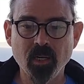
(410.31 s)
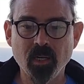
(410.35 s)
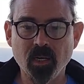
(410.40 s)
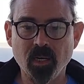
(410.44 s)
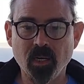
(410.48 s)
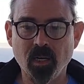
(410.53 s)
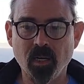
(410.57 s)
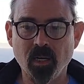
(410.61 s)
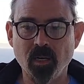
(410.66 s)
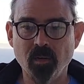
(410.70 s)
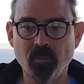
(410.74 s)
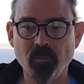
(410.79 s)

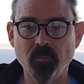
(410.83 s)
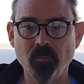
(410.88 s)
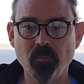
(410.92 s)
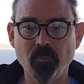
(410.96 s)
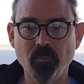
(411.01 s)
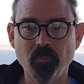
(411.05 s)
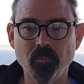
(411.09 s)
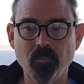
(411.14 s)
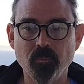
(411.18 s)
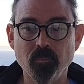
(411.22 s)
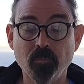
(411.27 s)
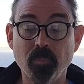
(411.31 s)

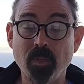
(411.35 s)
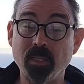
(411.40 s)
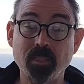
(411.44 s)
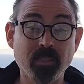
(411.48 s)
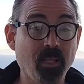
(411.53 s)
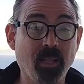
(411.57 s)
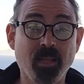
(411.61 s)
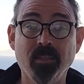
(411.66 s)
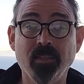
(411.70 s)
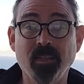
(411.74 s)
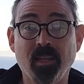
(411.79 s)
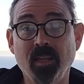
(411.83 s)

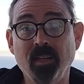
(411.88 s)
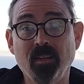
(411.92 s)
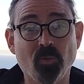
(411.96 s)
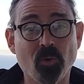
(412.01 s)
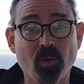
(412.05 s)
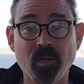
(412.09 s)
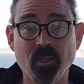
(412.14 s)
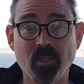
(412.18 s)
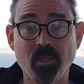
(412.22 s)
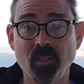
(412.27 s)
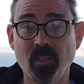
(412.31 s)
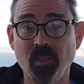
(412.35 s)
And they
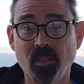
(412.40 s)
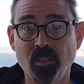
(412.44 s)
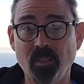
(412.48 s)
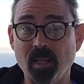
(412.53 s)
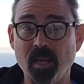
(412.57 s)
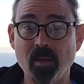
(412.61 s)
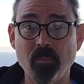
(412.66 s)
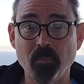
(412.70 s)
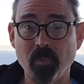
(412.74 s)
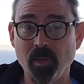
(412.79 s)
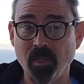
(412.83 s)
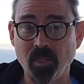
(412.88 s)
credited
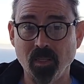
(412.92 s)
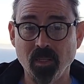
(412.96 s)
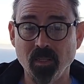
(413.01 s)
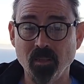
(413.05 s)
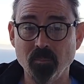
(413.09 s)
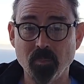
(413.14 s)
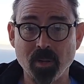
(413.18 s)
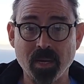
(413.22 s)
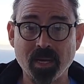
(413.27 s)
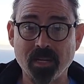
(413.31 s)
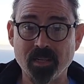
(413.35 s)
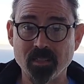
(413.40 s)
that money
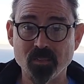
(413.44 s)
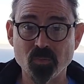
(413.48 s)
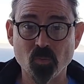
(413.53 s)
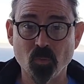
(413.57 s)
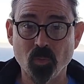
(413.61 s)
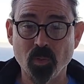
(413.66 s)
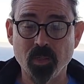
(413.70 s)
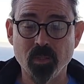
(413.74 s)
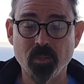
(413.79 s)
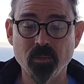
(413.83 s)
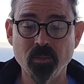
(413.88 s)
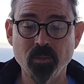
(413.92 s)
back as
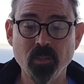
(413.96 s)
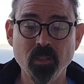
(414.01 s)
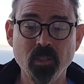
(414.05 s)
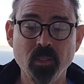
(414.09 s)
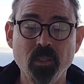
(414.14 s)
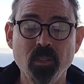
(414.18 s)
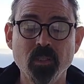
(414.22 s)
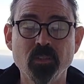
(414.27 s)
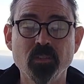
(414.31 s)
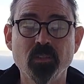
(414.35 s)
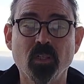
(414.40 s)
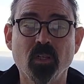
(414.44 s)
well.
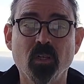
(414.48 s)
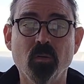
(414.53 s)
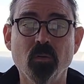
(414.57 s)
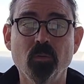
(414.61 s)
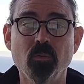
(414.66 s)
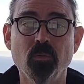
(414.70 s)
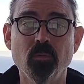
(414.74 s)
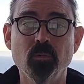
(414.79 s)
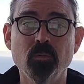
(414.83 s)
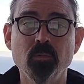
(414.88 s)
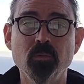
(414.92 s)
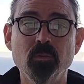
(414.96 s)
So
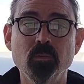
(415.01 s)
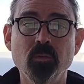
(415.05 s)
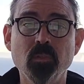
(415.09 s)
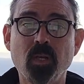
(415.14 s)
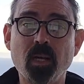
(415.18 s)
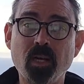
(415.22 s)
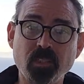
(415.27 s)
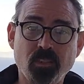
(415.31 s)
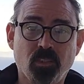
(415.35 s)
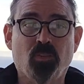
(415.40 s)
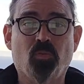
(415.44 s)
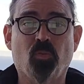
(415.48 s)

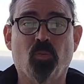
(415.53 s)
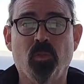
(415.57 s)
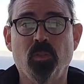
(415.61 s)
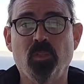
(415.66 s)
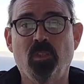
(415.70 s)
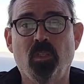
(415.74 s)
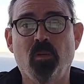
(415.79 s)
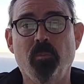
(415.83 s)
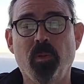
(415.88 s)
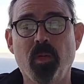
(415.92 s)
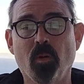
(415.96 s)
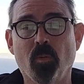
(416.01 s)
I just wanted
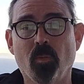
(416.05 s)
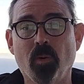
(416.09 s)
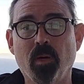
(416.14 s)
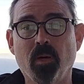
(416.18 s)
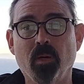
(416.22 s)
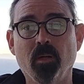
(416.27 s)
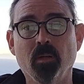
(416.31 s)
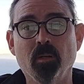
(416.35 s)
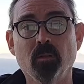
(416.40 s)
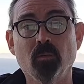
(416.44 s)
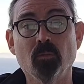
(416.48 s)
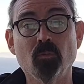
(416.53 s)
you to be
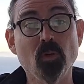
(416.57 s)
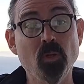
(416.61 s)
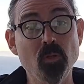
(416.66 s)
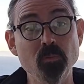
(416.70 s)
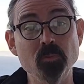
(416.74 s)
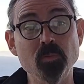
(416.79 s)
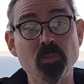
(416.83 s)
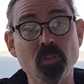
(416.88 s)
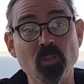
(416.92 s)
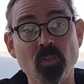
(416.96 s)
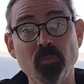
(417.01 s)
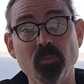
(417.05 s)
aware, room
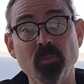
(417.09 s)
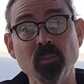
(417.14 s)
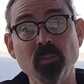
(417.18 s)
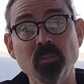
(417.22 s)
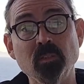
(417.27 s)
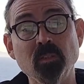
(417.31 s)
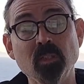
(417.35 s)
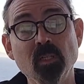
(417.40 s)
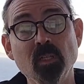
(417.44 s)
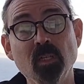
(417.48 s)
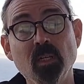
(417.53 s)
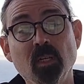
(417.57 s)

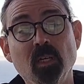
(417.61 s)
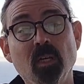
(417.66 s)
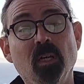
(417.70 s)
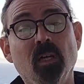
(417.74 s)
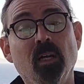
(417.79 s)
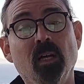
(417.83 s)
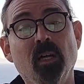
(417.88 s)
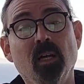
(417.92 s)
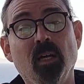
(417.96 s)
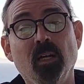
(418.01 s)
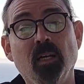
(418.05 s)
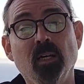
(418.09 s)
service,
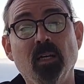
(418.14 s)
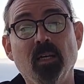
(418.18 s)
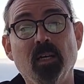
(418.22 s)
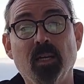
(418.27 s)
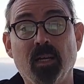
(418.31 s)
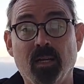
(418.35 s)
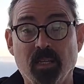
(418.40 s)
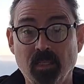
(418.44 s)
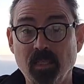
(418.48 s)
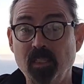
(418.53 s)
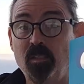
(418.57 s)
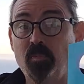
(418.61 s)

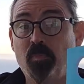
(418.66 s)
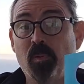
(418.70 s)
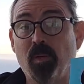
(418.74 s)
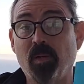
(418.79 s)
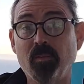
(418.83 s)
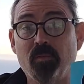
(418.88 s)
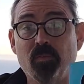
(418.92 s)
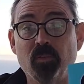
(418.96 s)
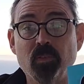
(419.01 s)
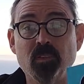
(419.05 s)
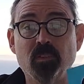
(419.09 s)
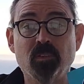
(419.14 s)
at least
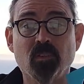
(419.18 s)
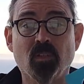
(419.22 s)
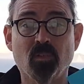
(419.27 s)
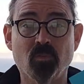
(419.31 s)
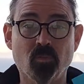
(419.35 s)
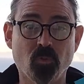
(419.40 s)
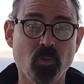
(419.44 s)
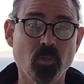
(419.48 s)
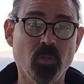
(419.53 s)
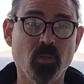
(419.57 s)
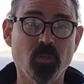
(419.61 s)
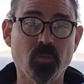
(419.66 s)
breakfast on
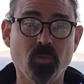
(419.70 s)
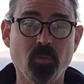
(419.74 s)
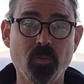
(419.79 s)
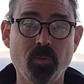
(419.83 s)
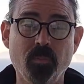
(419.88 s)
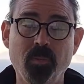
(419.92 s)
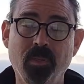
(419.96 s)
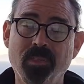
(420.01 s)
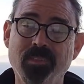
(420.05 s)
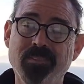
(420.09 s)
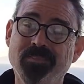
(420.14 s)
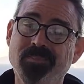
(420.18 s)
Royal
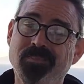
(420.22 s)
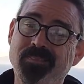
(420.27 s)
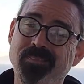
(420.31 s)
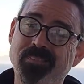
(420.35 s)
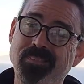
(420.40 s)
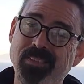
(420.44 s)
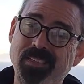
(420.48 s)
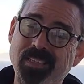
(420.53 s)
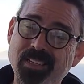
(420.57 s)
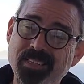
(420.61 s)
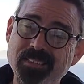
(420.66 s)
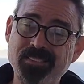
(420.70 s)
Caribbean,
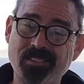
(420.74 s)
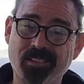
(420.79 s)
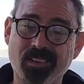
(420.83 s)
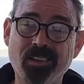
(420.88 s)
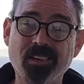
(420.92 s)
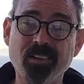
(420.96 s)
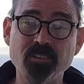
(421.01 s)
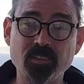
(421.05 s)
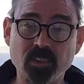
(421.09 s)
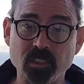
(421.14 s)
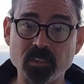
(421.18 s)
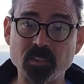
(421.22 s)
is a
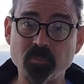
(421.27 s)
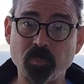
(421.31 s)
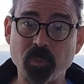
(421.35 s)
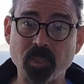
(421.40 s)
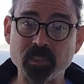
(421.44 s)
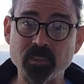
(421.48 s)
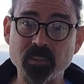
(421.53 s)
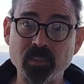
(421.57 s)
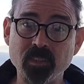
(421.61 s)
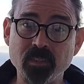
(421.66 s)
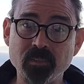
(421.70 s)
little suspect.